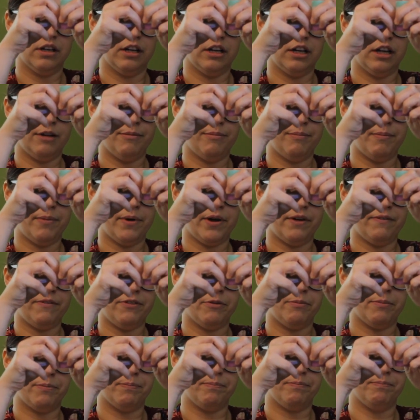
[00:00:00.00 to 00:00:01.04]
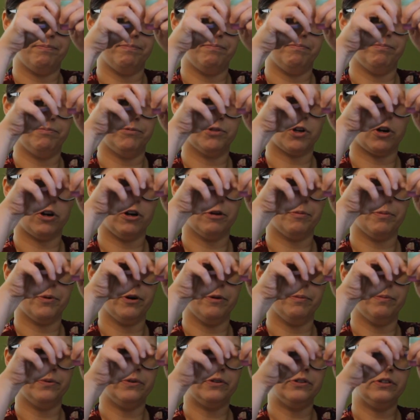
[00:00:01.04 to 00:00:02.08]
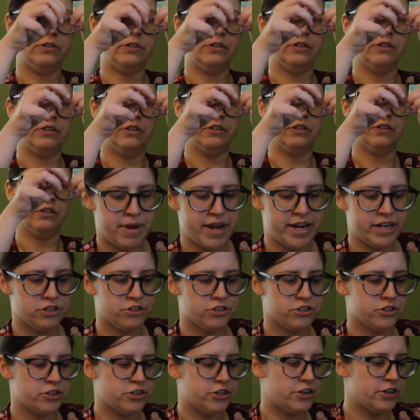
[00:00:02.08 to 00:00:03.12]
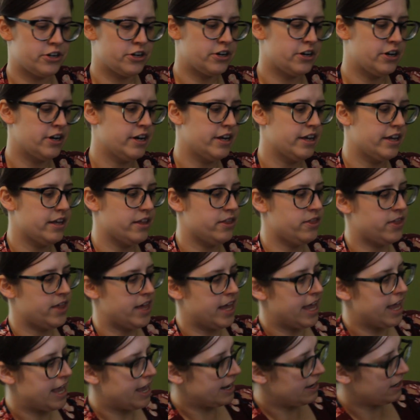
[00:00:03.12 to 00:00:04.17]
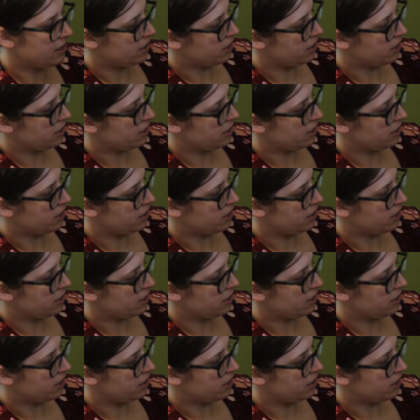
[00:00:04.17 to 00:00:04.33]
above dark purple. Make sure that